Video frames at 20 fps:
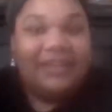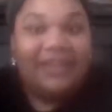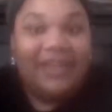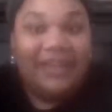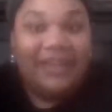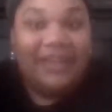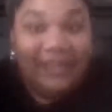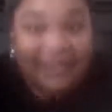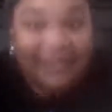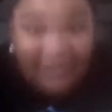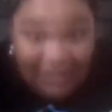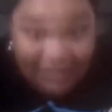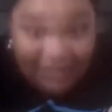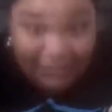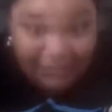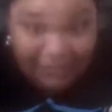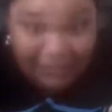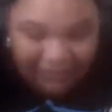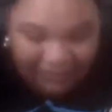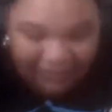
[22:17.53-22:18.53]
And then
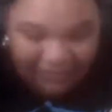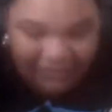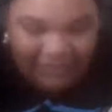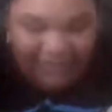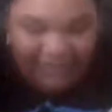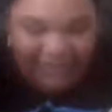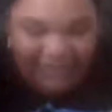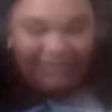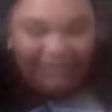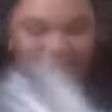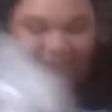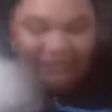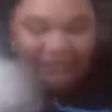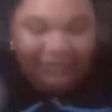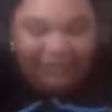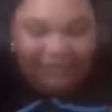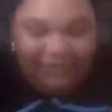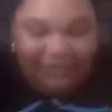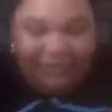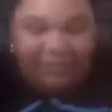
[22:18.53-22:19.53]
last but certainly not least,
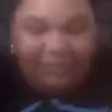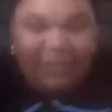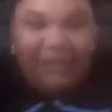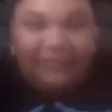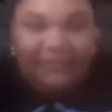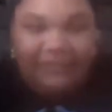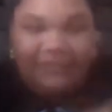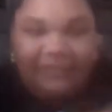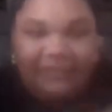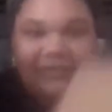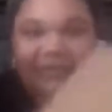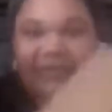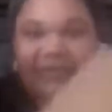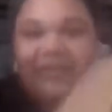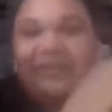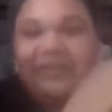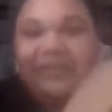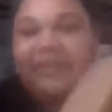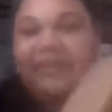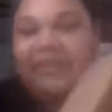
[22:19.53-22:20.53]
the box is already
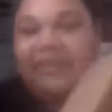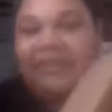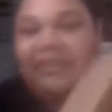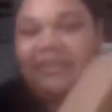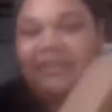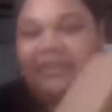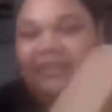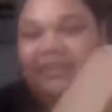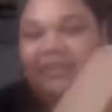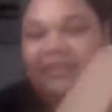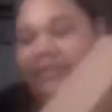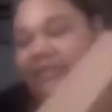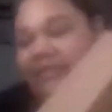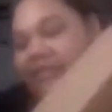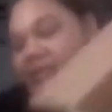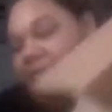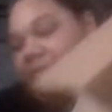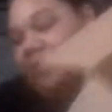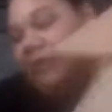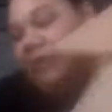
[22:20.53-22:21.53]
gone. See, it's a
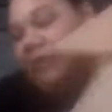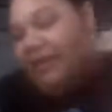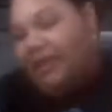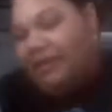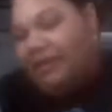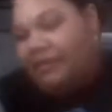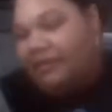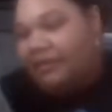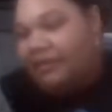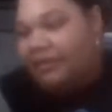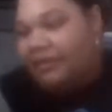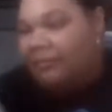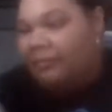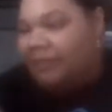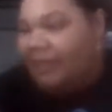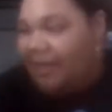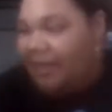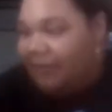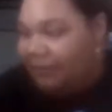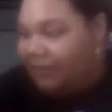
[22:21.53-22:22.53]
little brown box. The
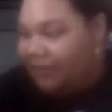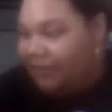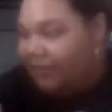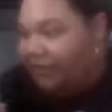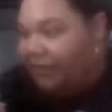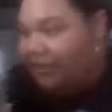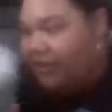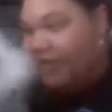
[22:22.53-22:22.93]
last but certainly